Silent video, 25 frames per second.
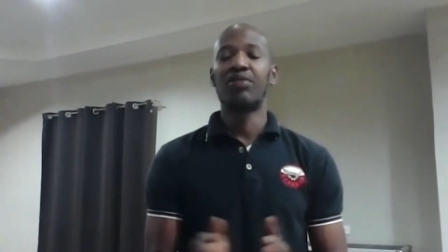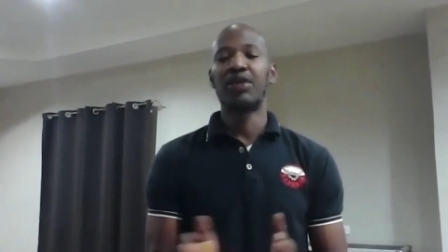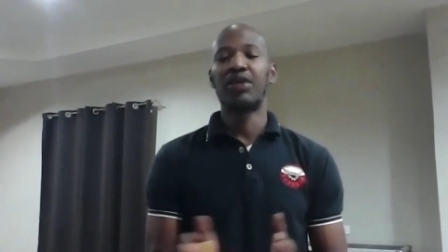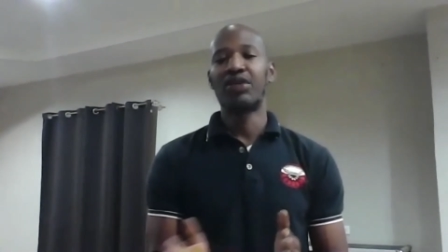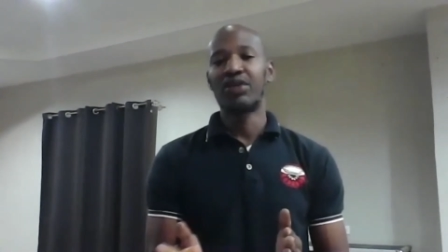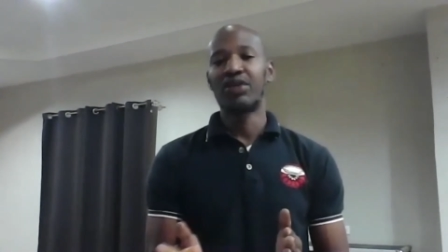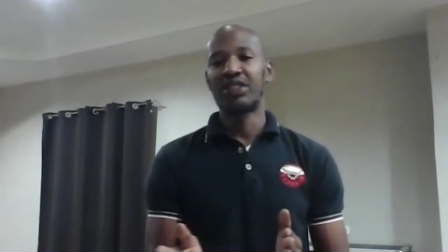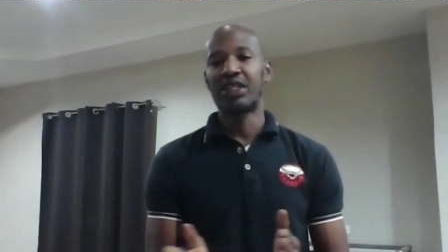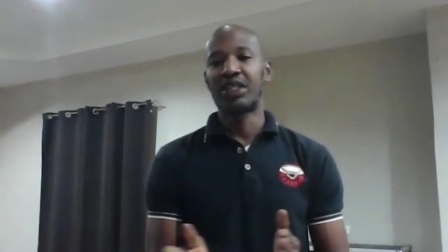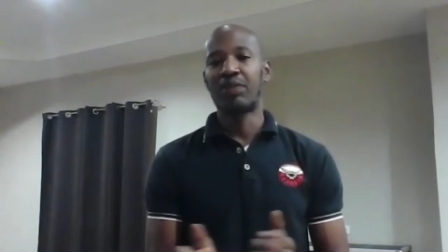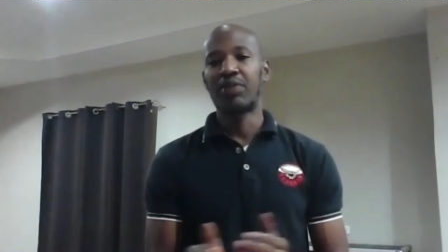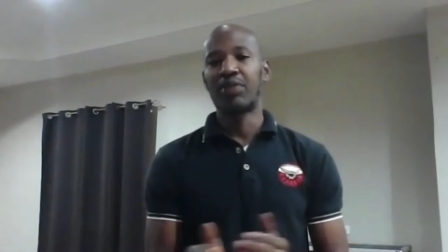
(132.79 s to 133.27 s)

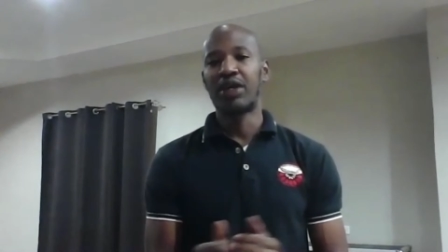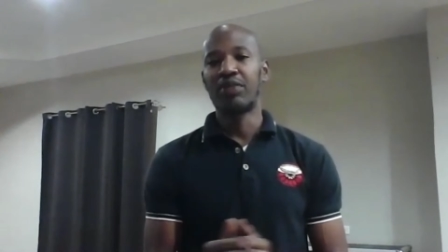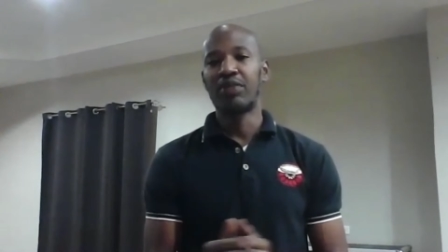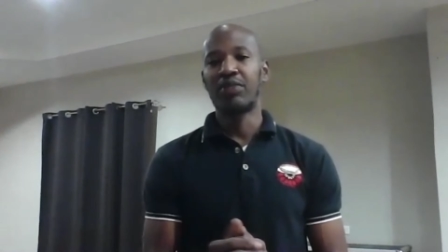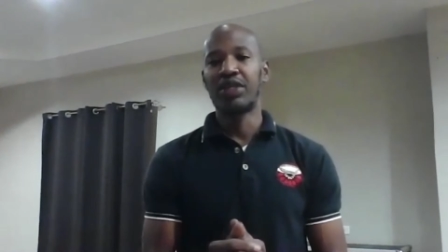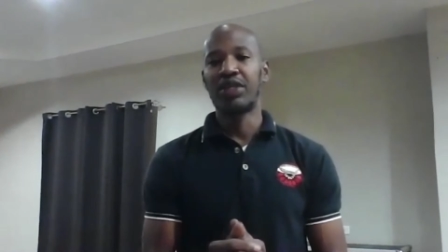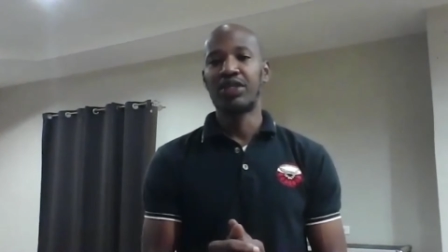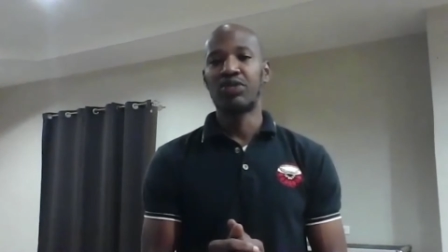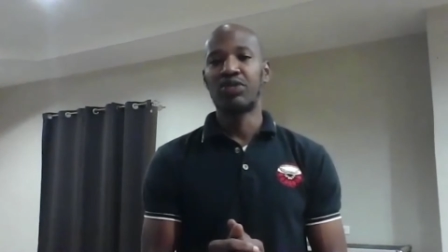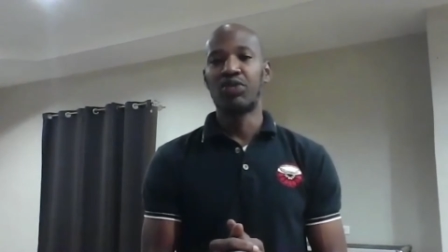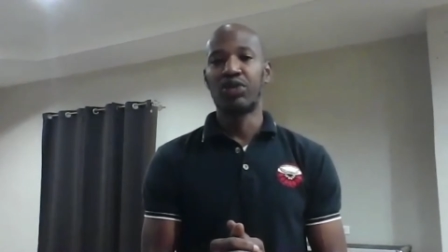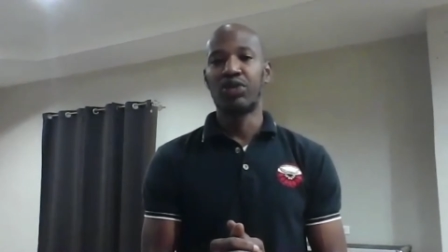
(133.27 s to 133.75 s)
because I might
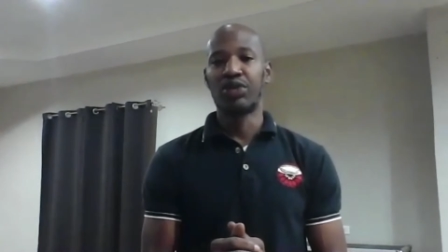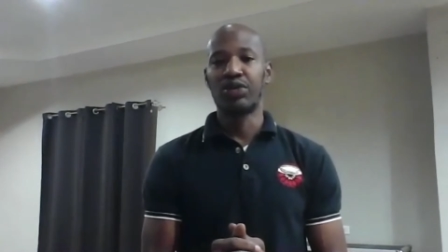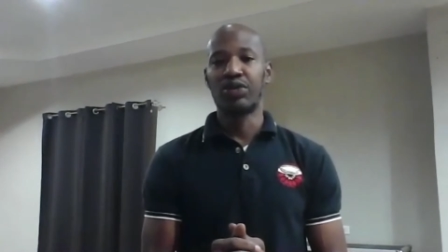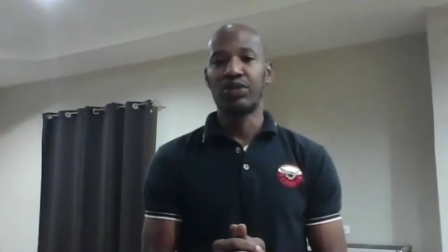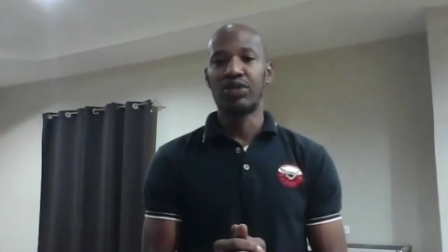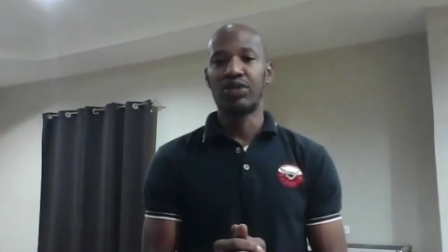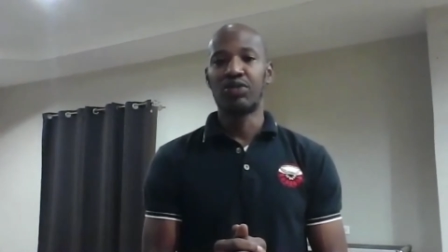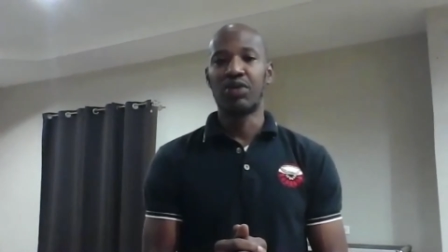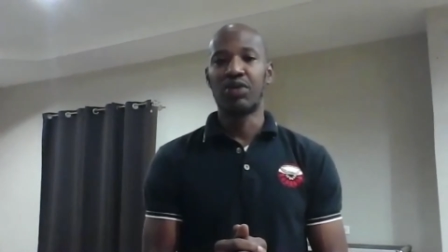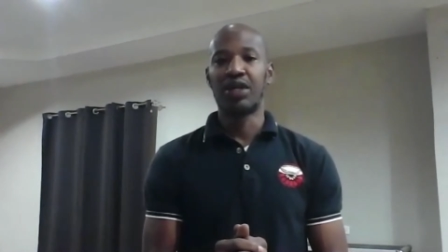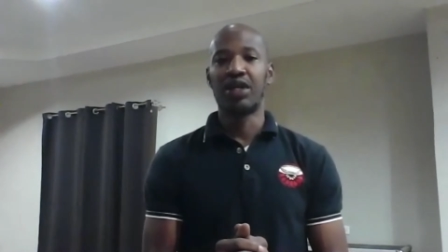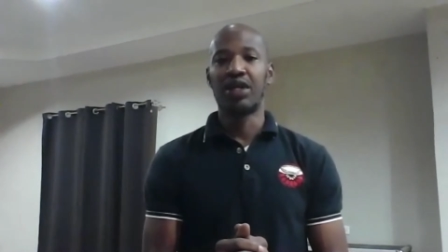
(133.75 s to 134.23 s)
miss one or
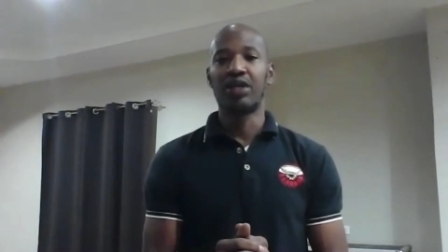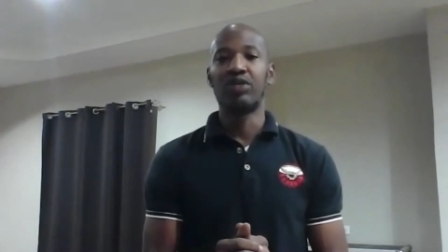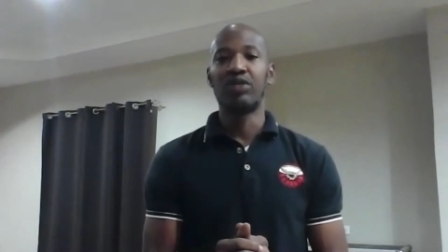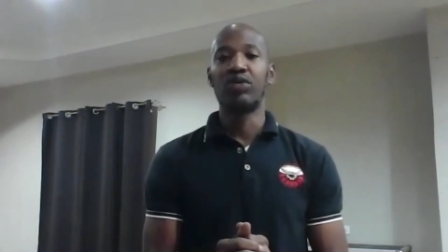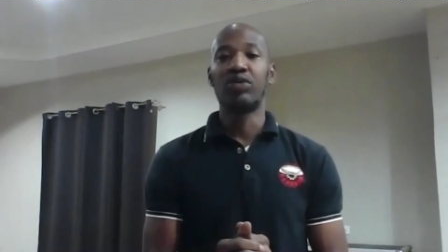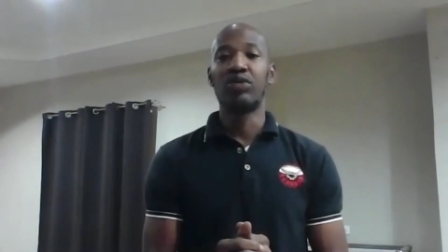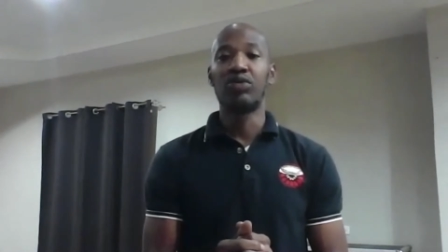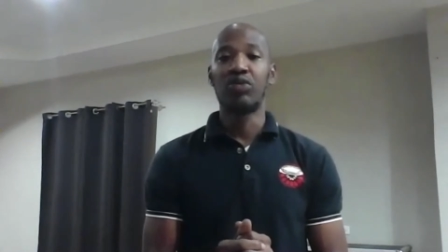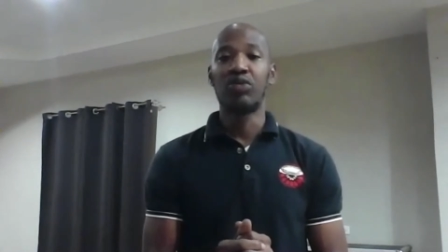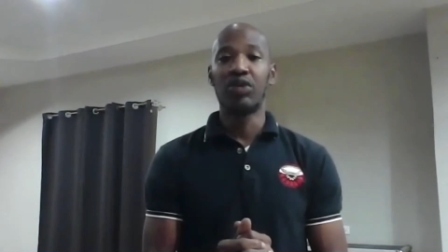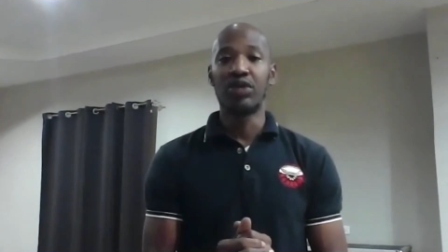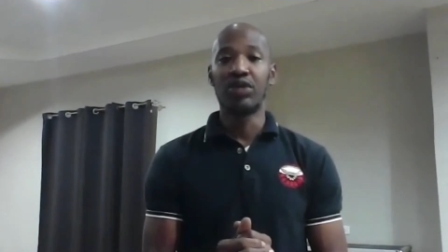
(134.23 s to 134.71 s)
two and I
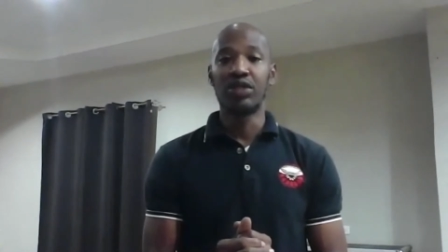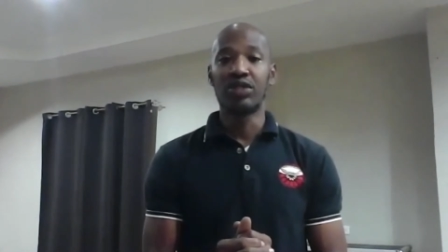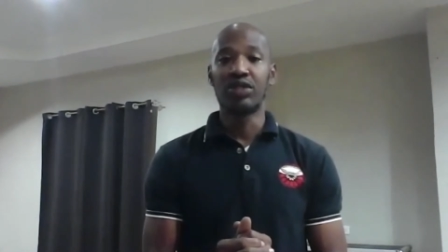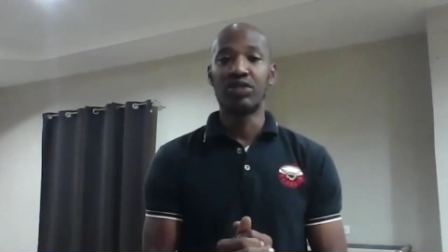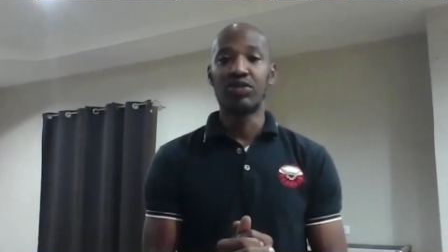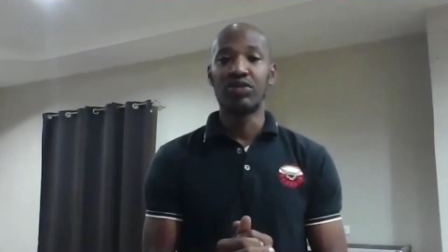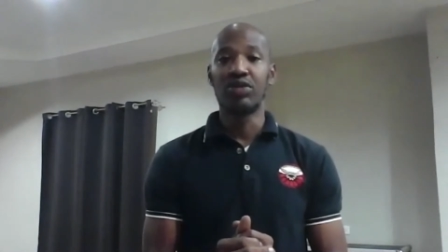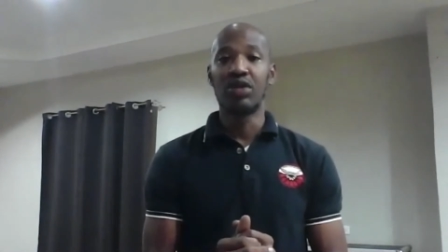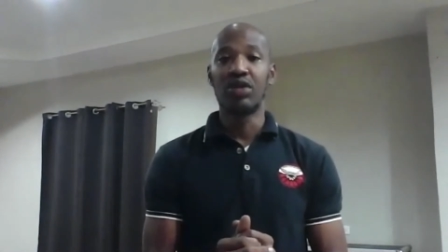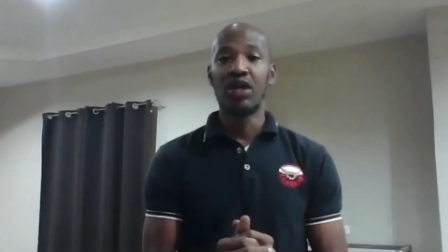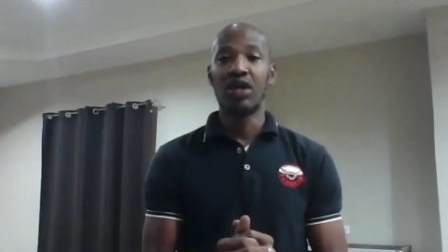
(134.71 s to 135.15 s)
don't want to.